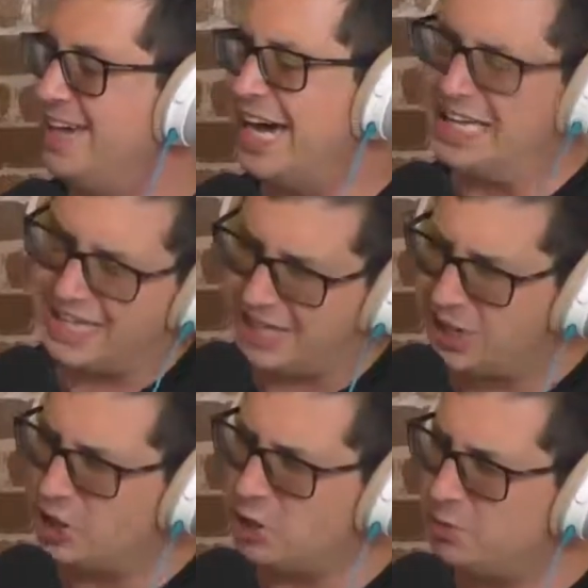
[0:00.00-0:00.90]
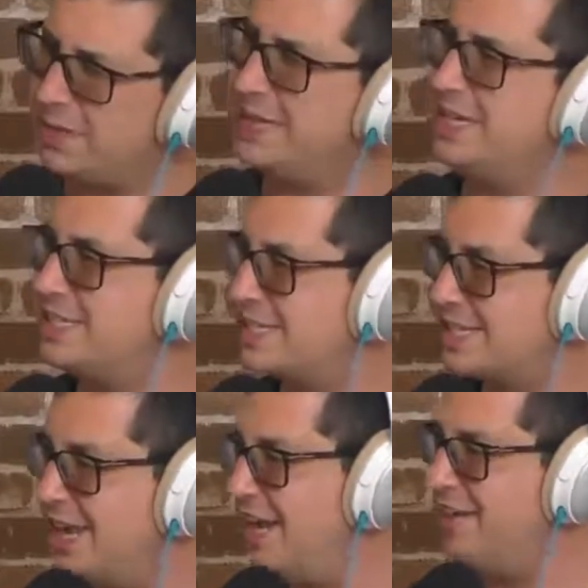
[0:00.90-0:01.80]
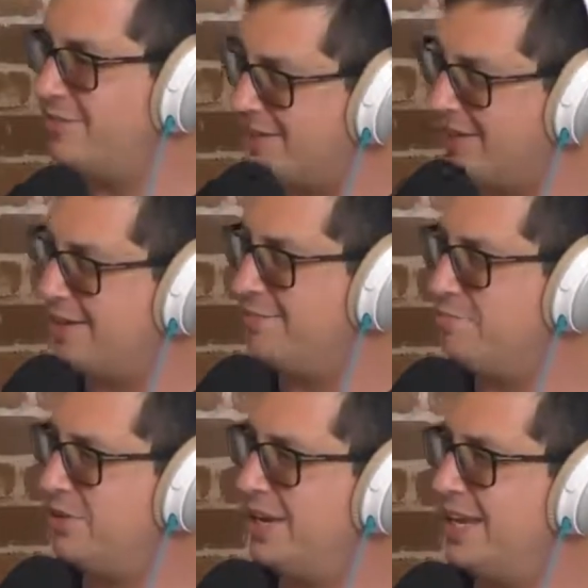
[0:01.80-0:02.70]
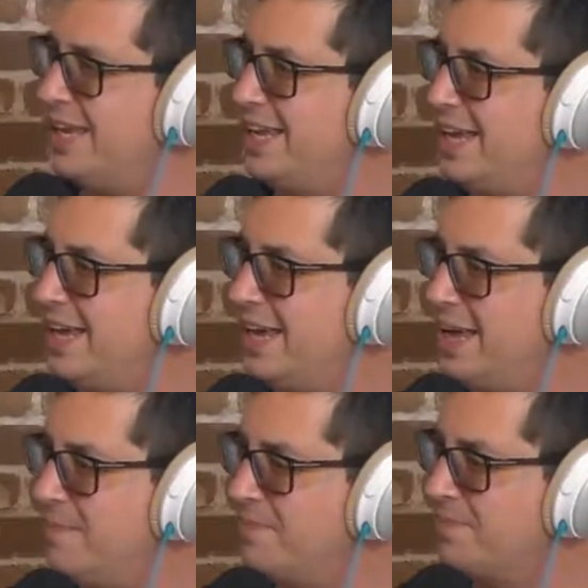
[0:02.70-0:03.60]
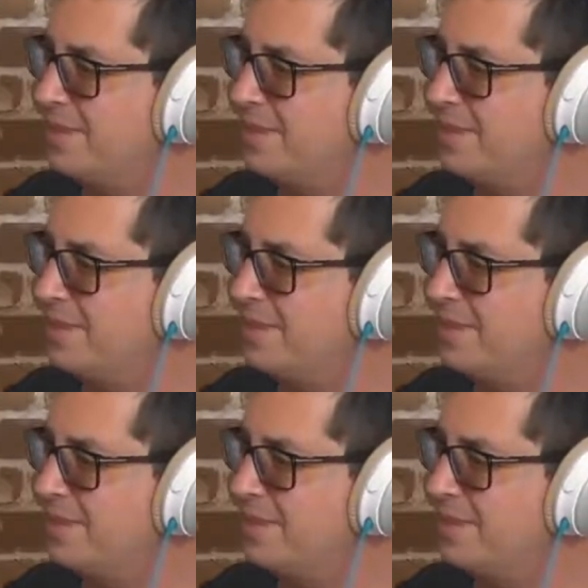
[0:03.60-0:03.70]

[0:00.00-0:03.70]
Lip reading: A cube is kind of a pretty standard